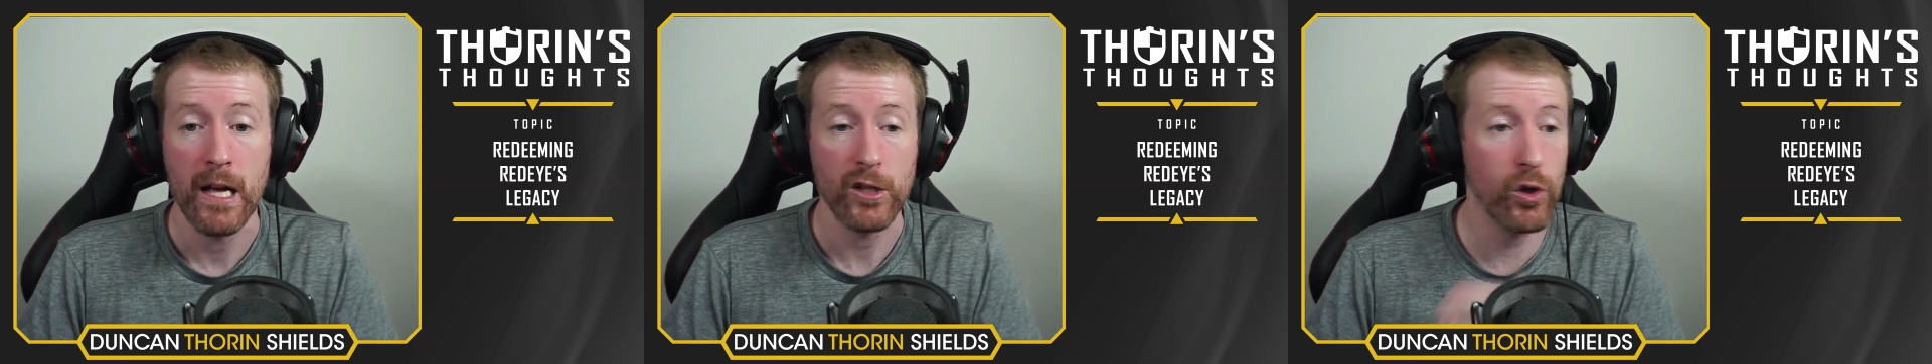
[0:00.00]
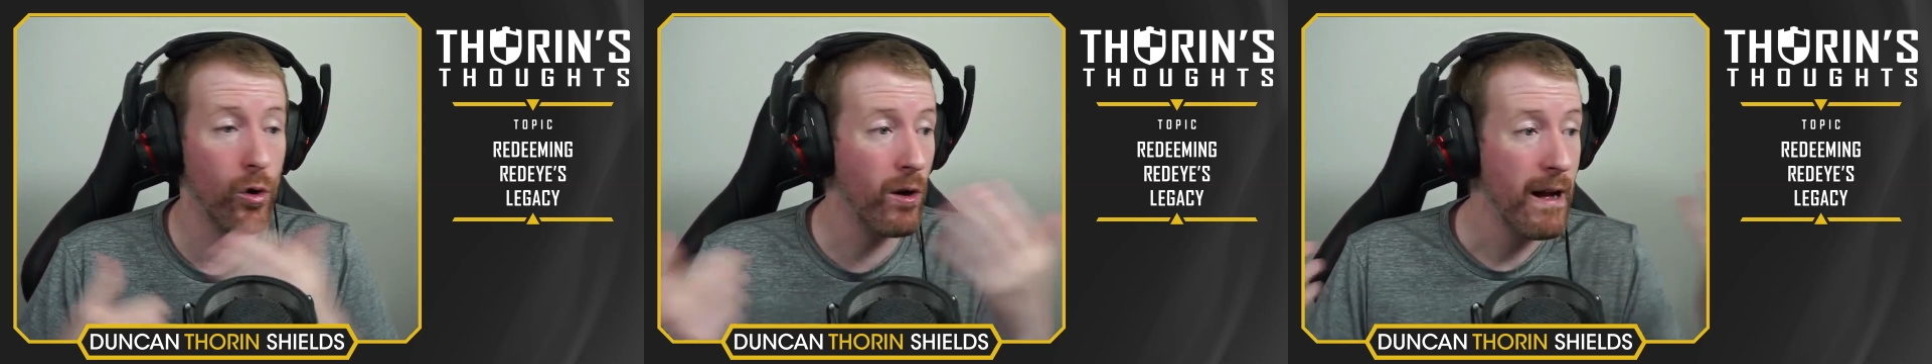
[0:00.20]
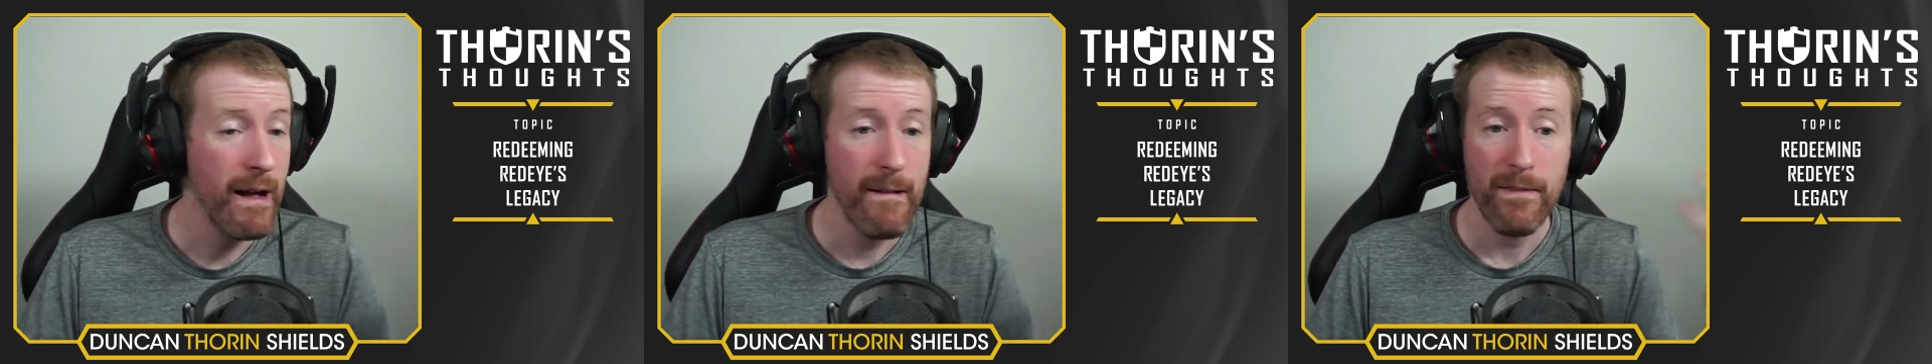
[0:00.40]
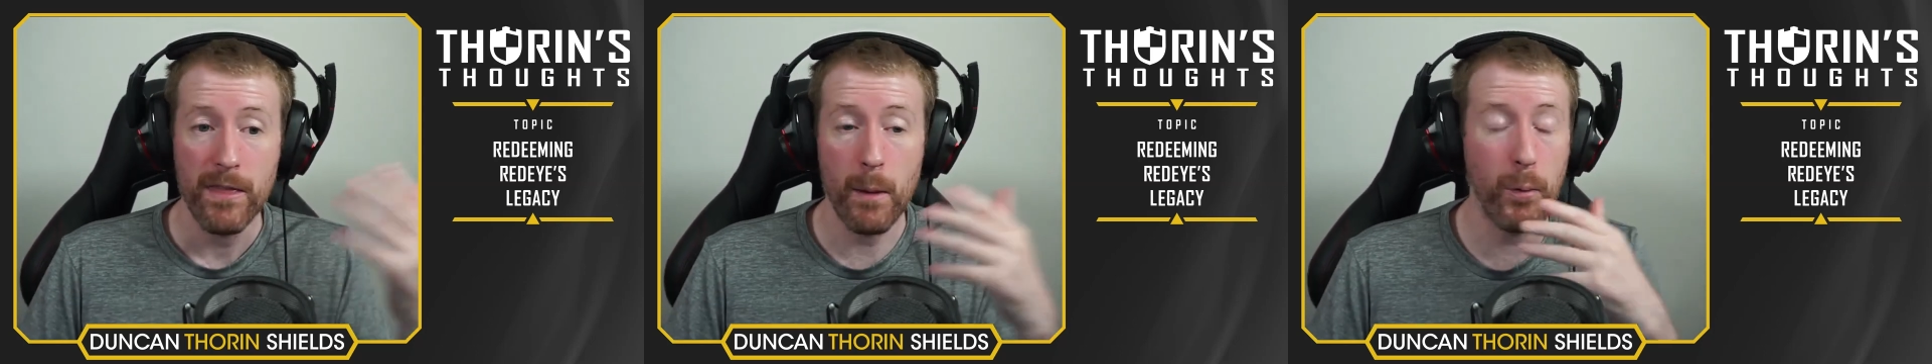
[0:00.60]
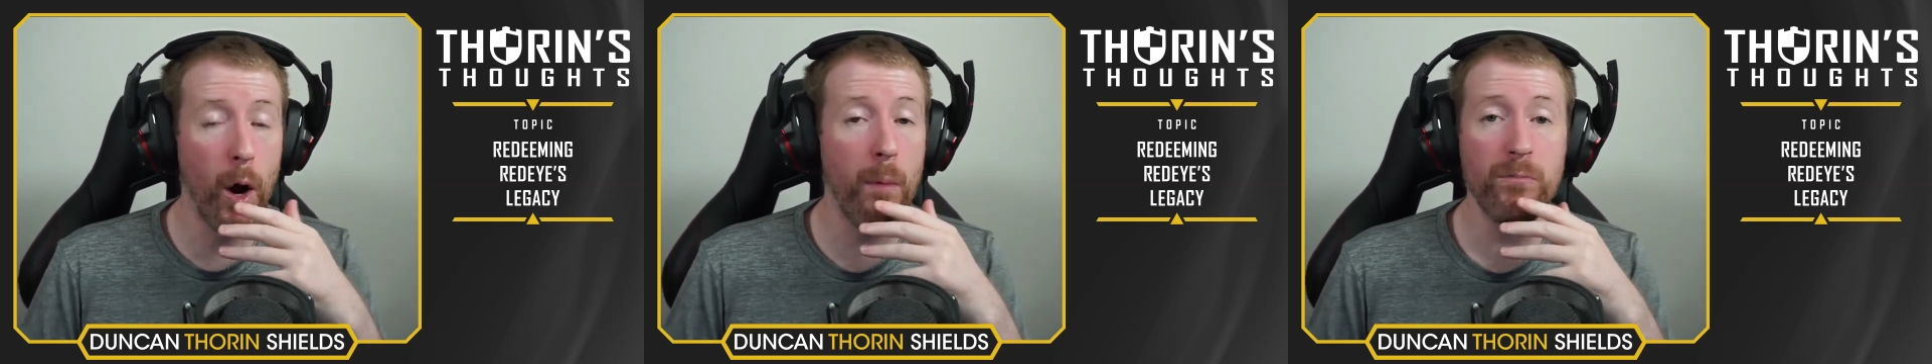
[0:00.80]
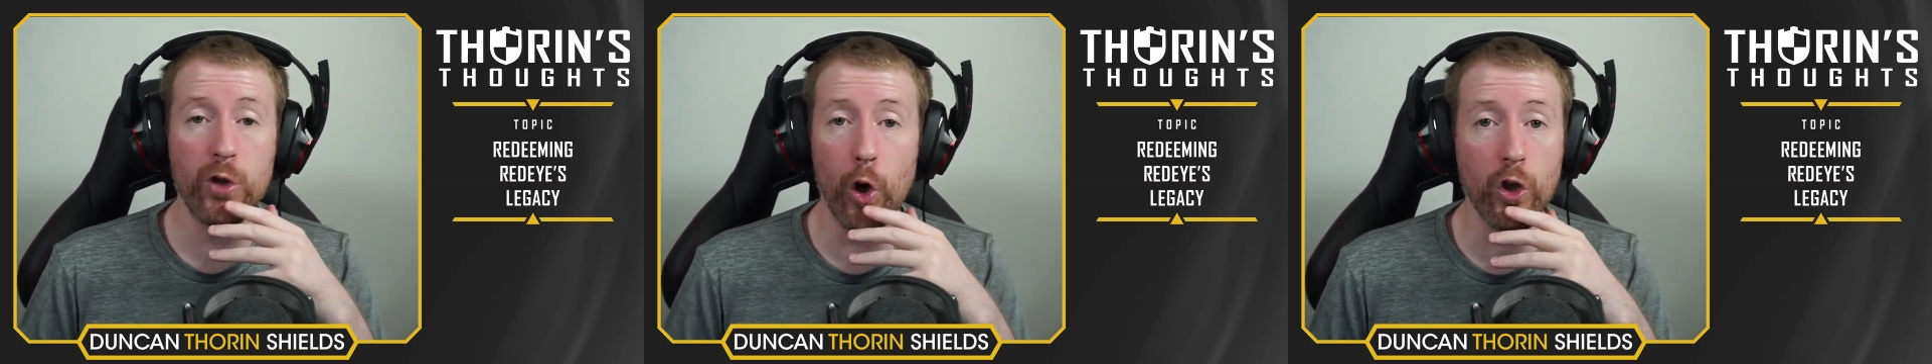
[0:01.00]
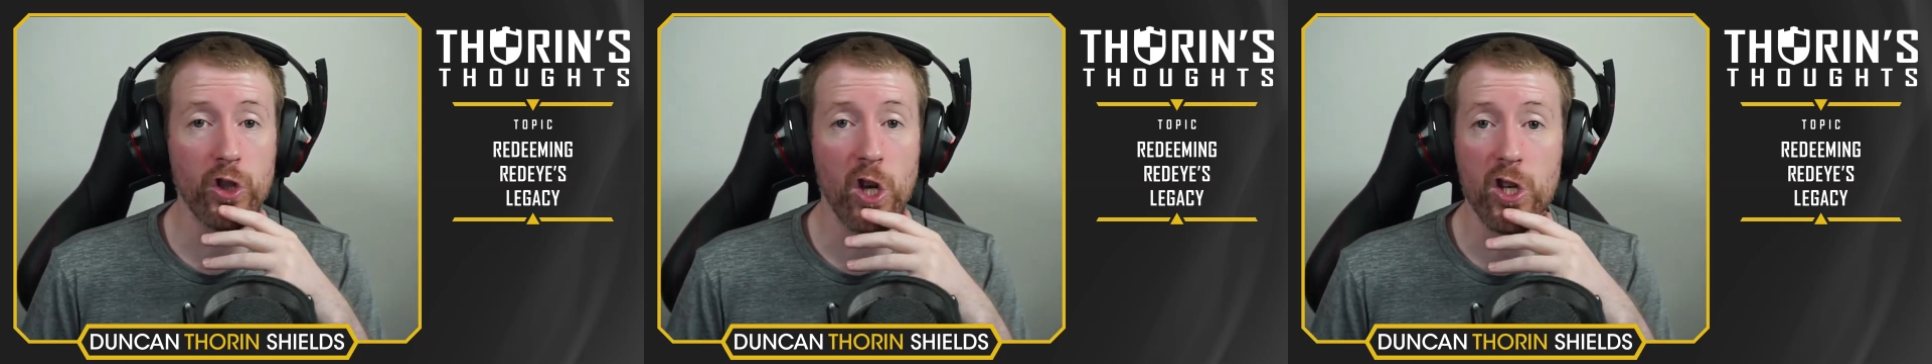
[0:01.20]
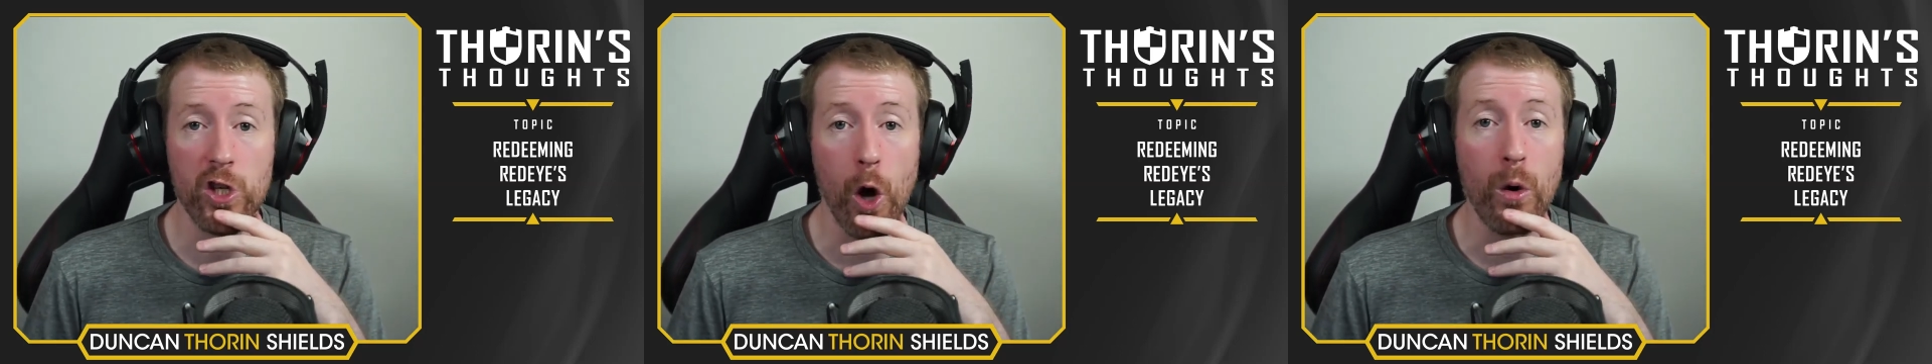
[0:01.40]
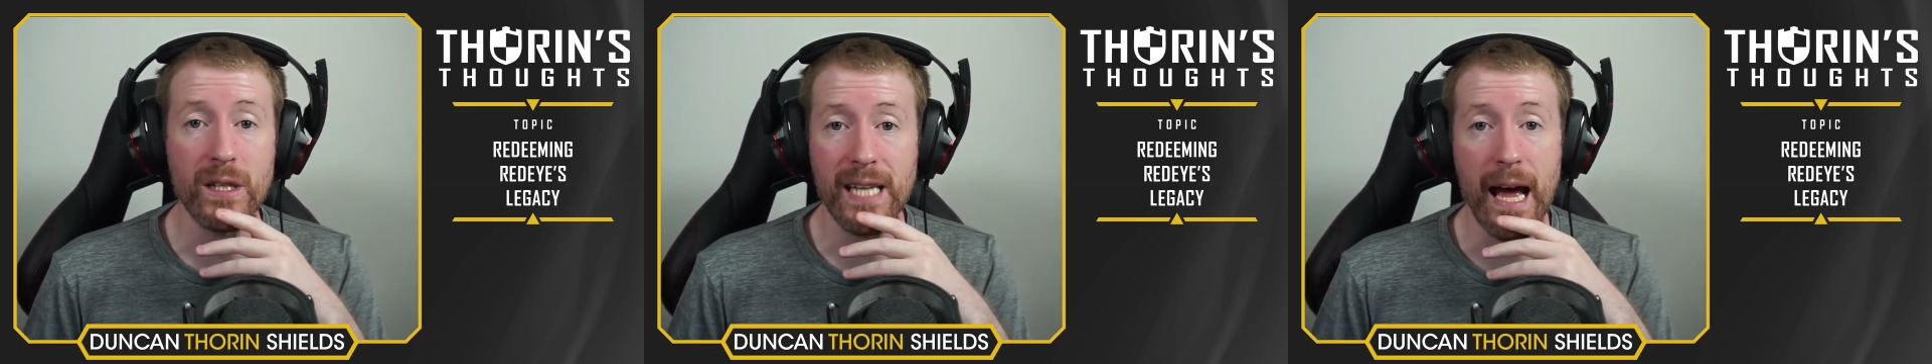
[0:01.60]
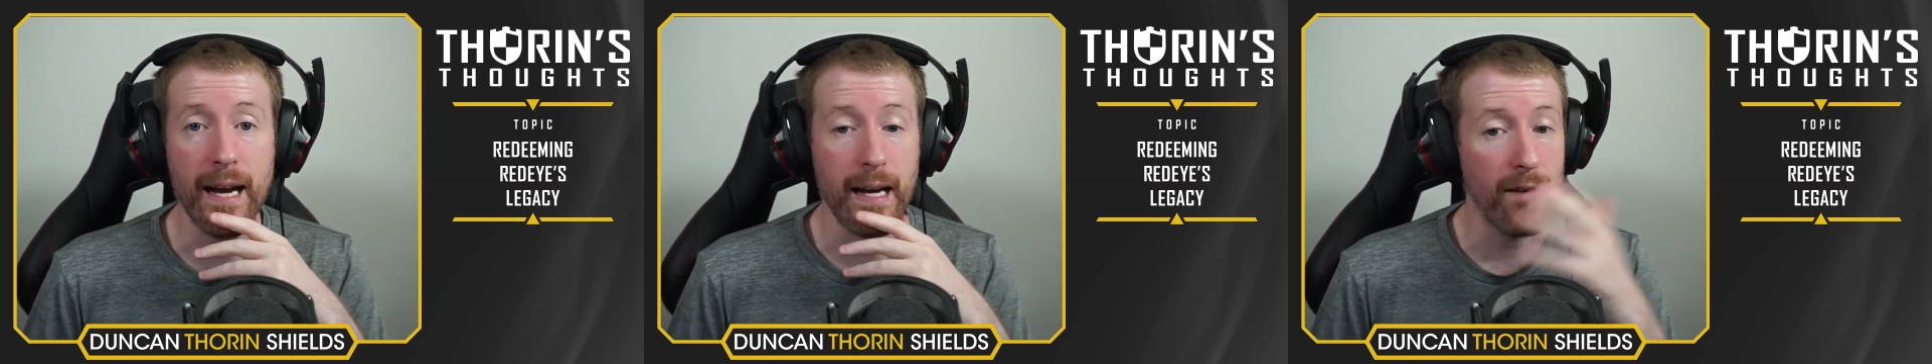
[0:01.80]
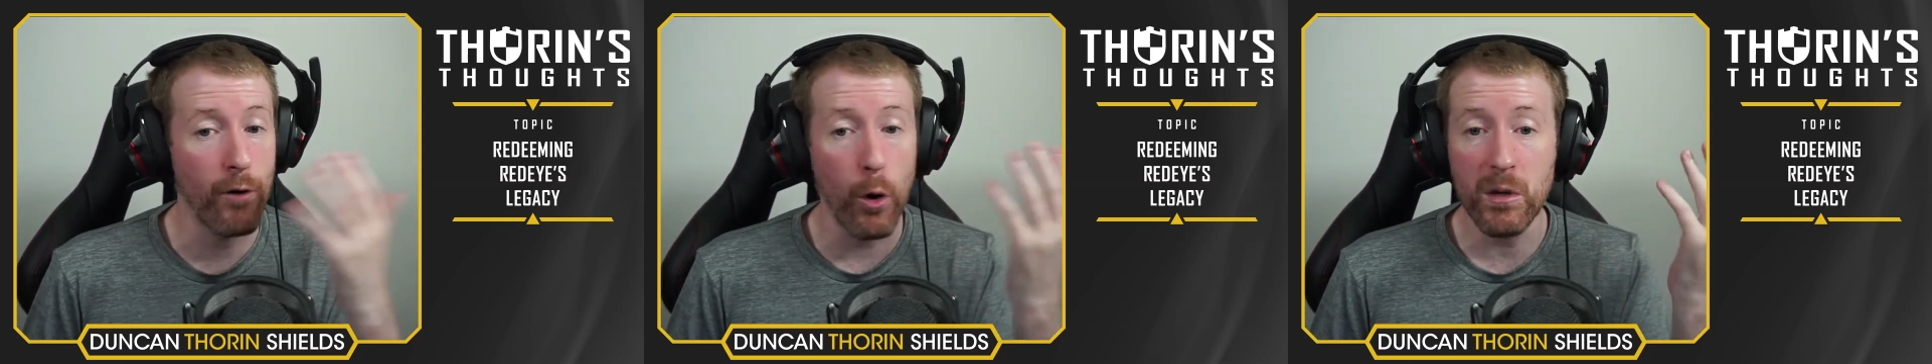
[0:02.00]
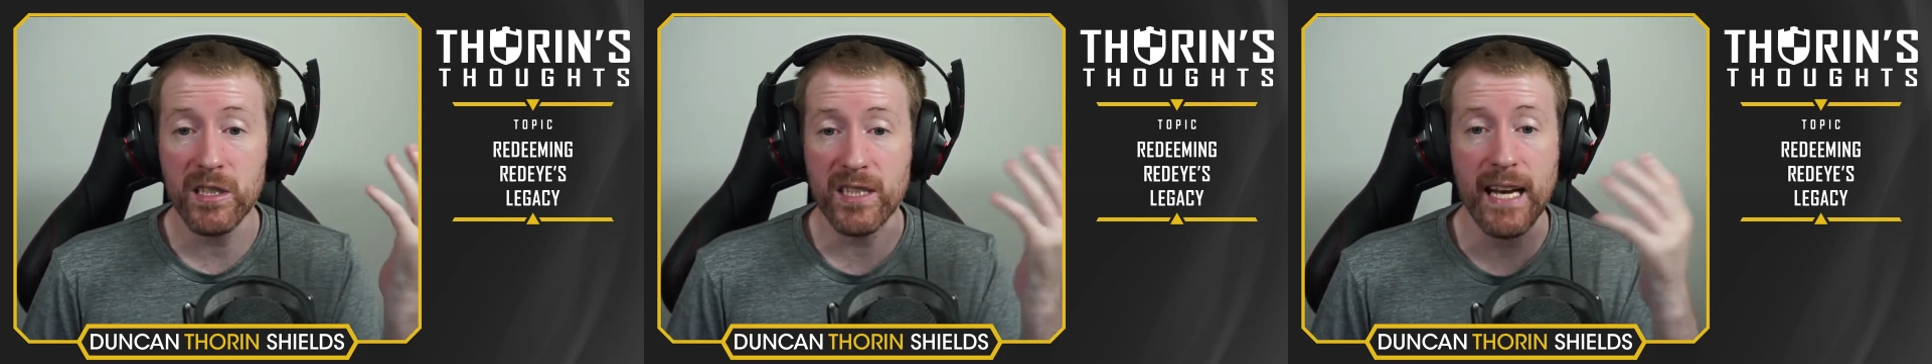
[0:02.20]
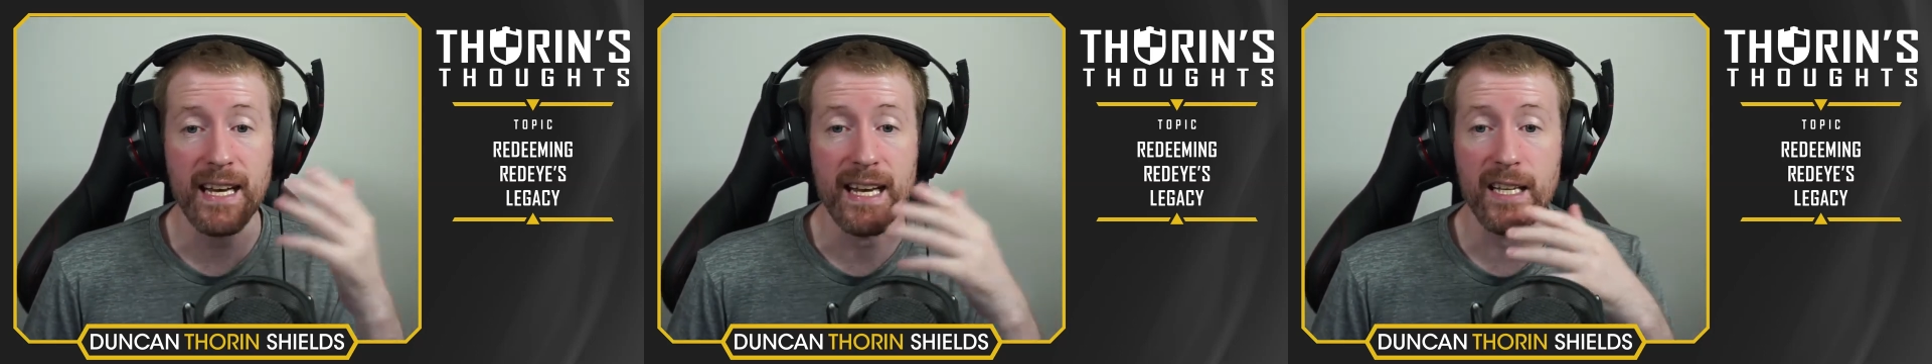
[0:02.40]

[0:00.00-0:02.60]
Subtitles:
So The problem Dota has always had, I've always said it,